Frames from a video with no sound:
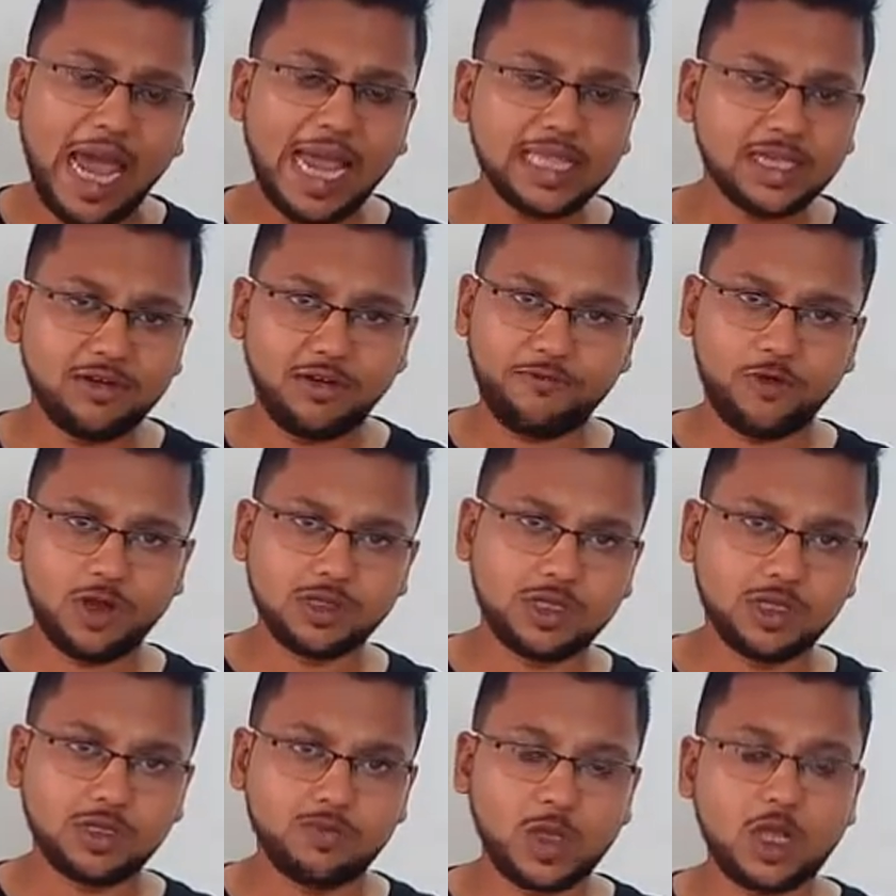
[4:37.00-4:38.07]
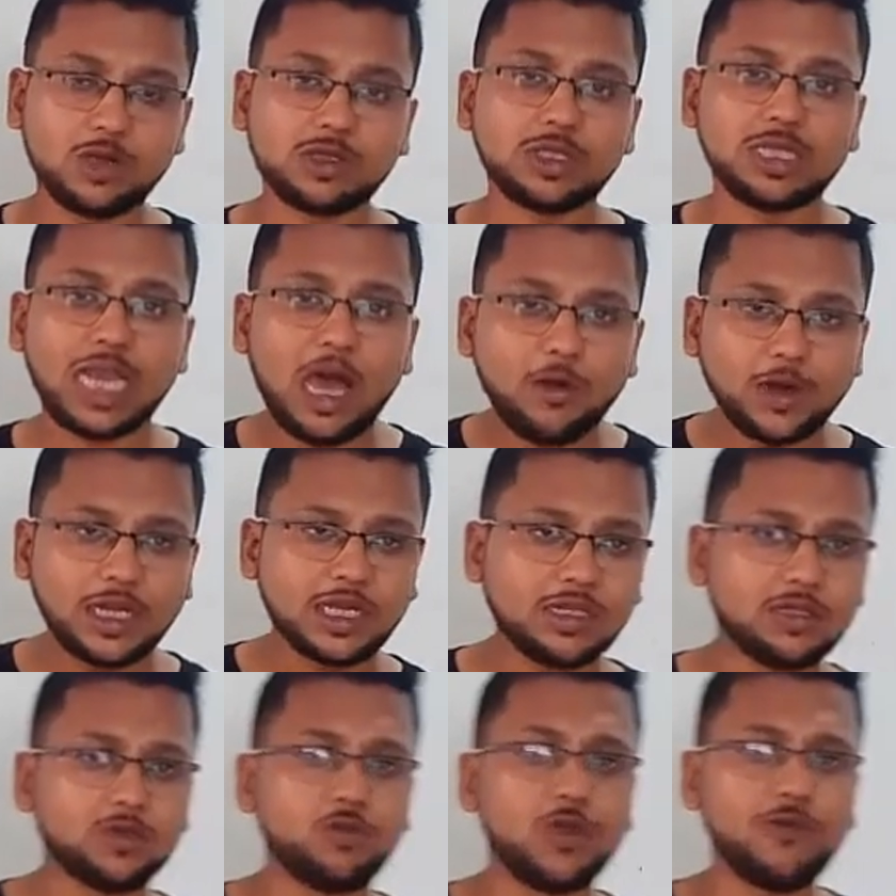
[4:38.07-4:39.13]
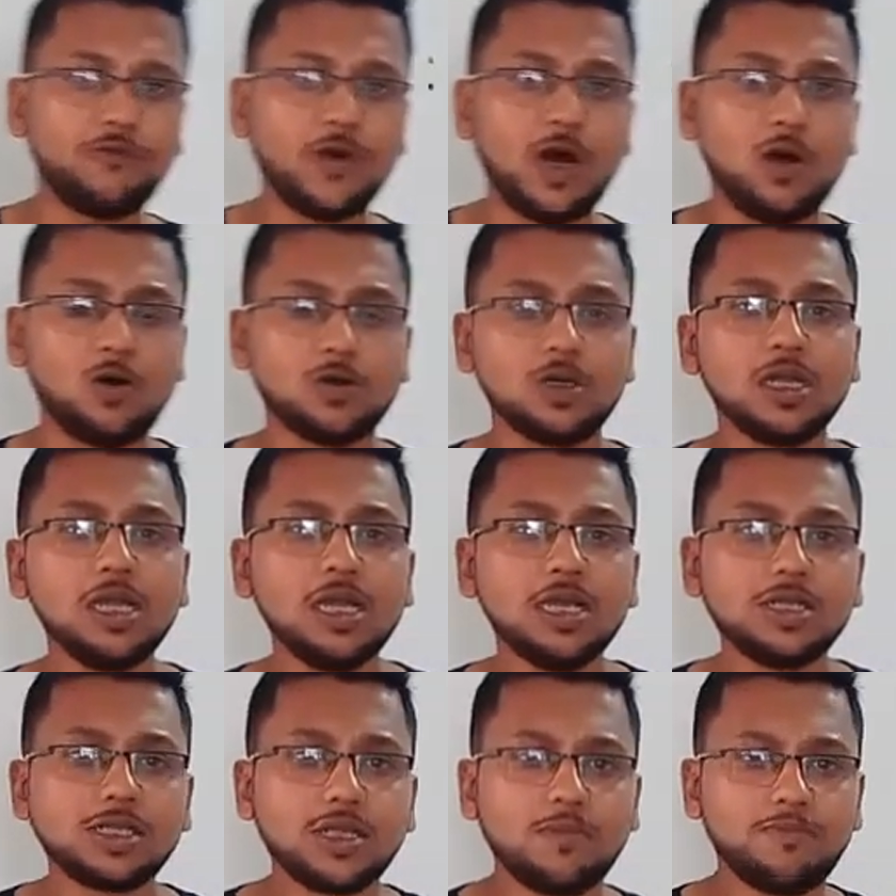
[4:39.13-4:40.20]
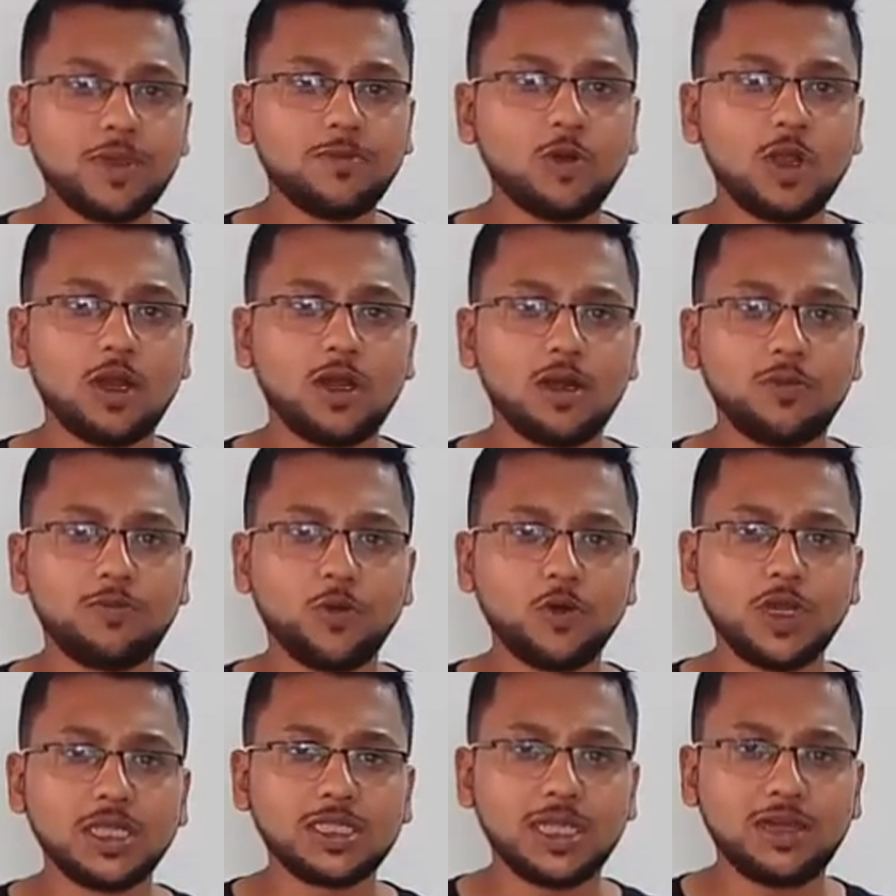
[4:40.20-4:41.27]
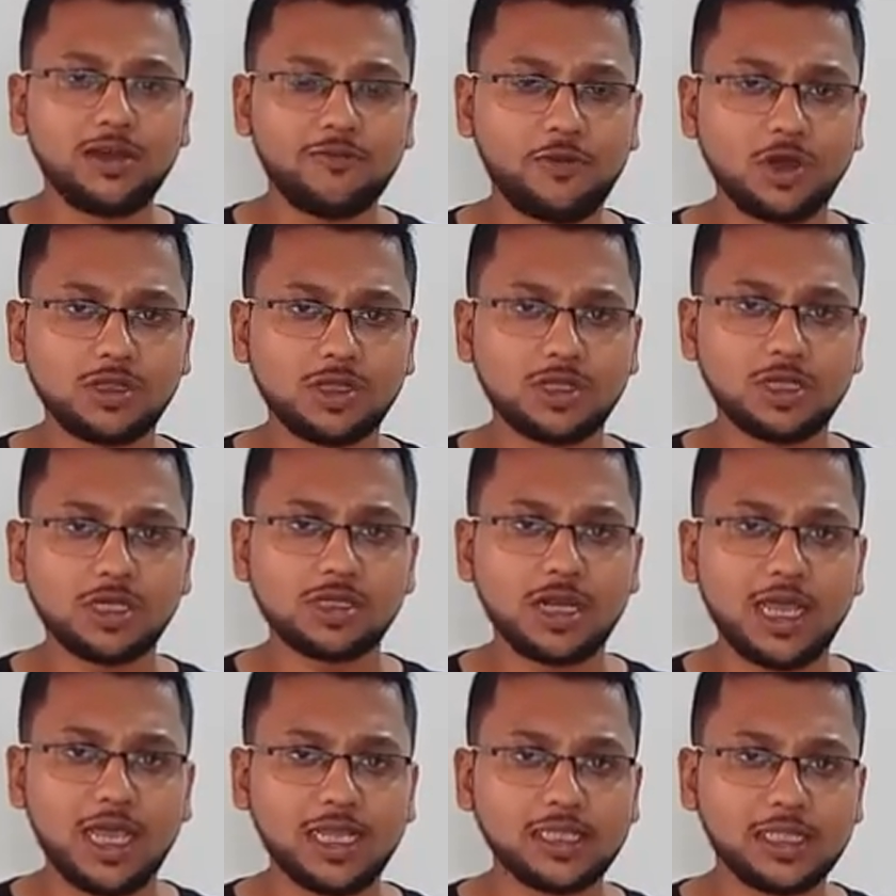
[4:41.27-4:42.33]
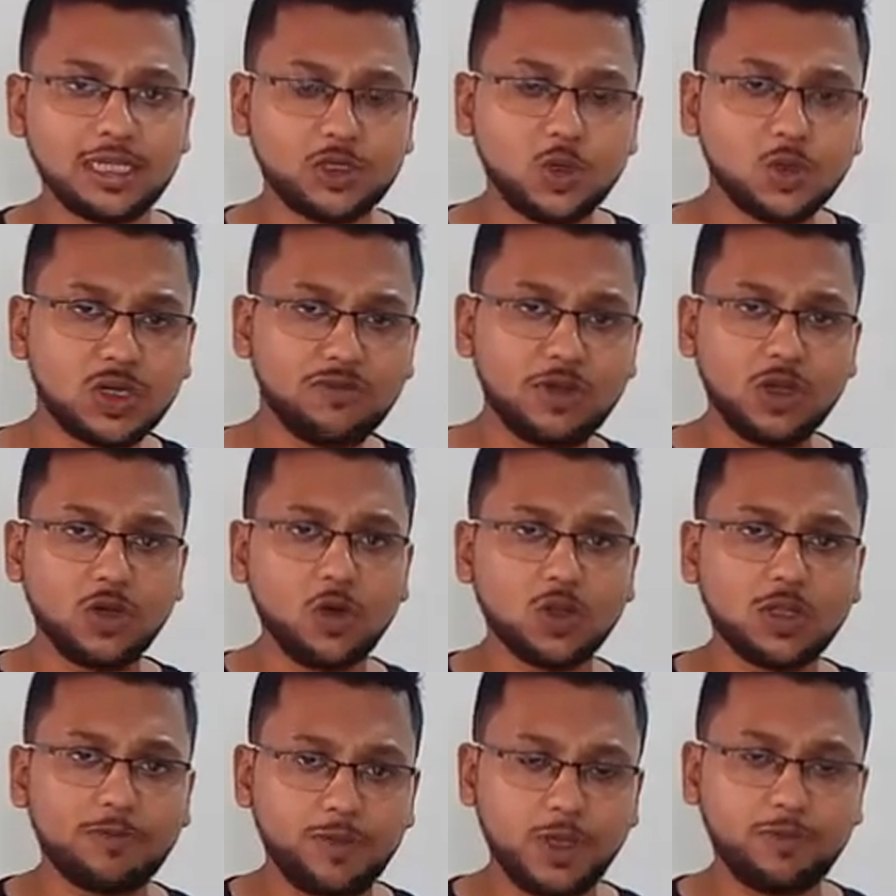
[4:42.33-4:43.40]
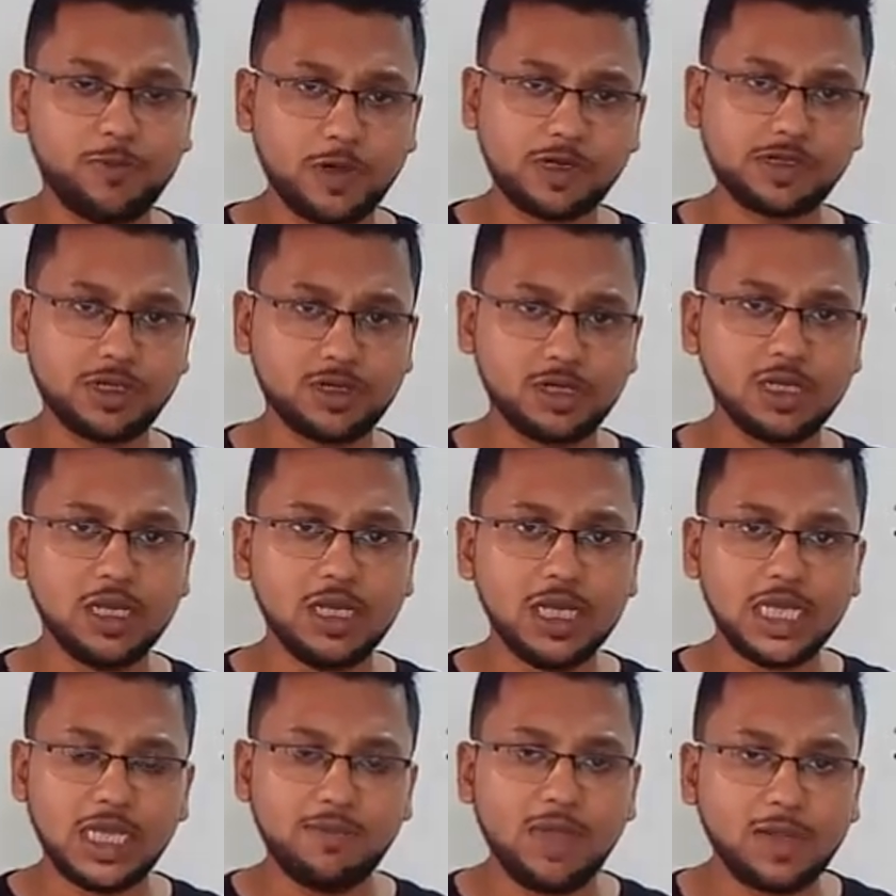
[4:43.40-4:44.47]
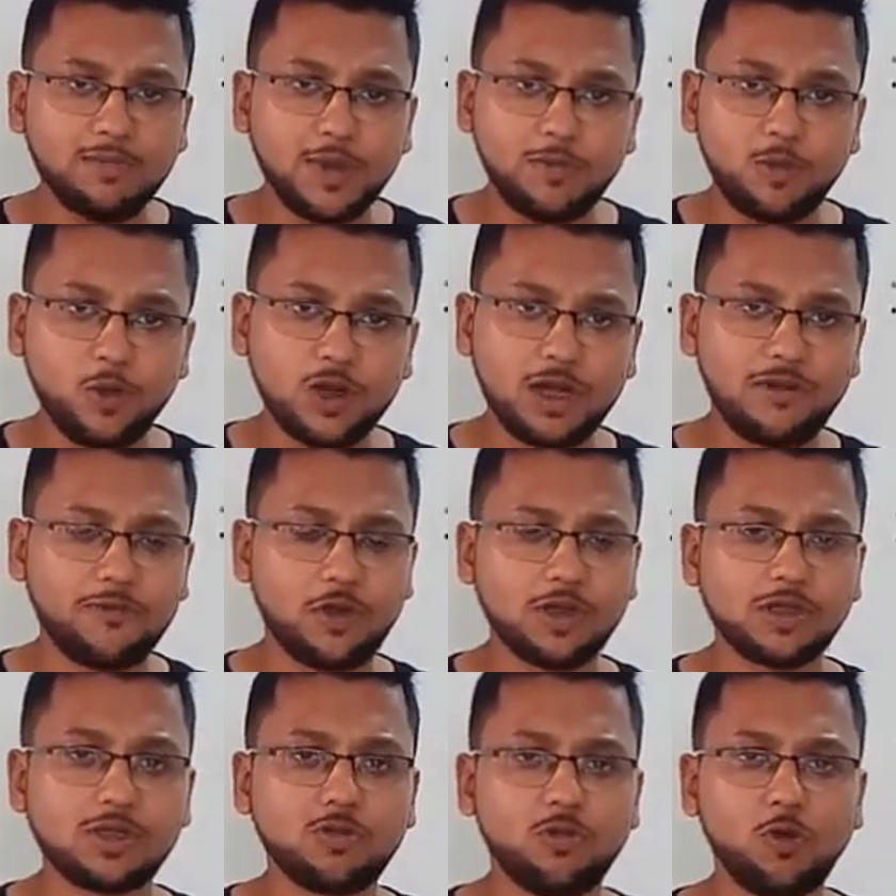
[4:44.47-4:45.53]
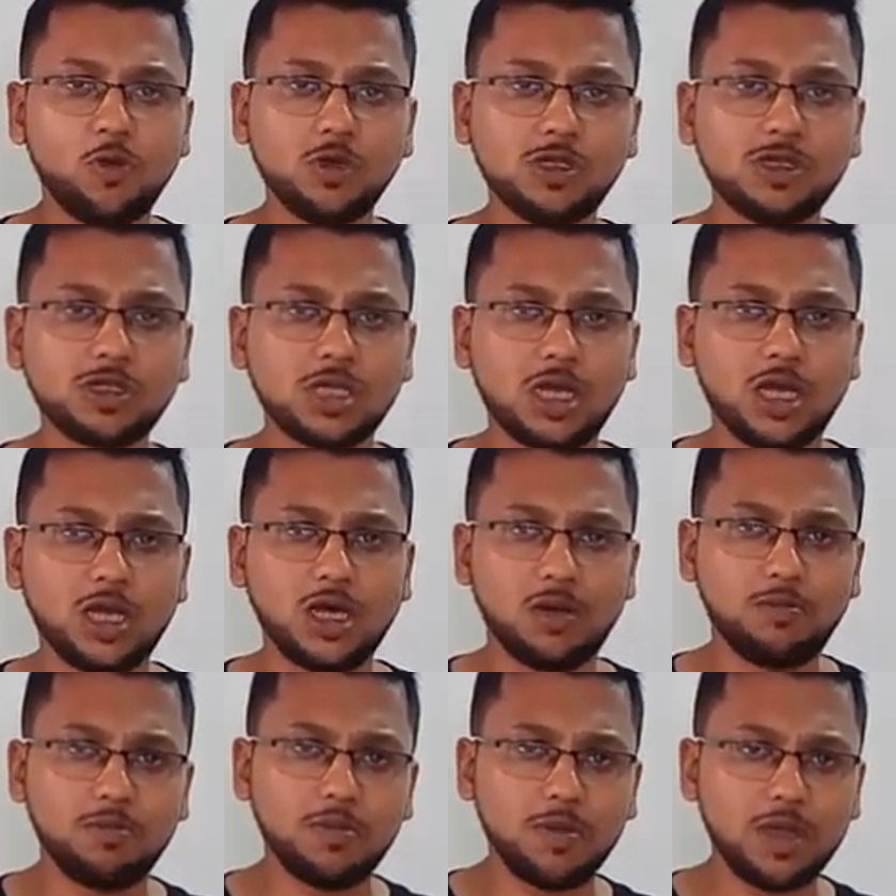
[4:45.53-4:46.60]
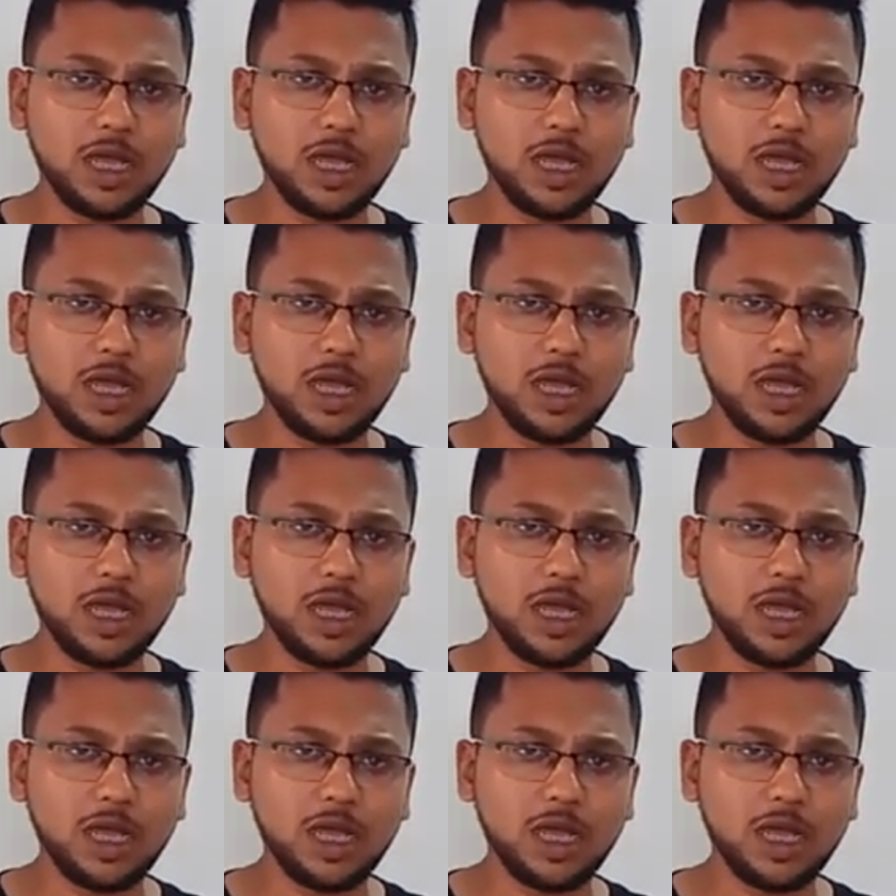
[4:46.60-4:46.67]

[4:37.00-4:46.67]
And the references, because nowadays we found some people are putting their references just like they don't even know the person. He might be put a reference who is the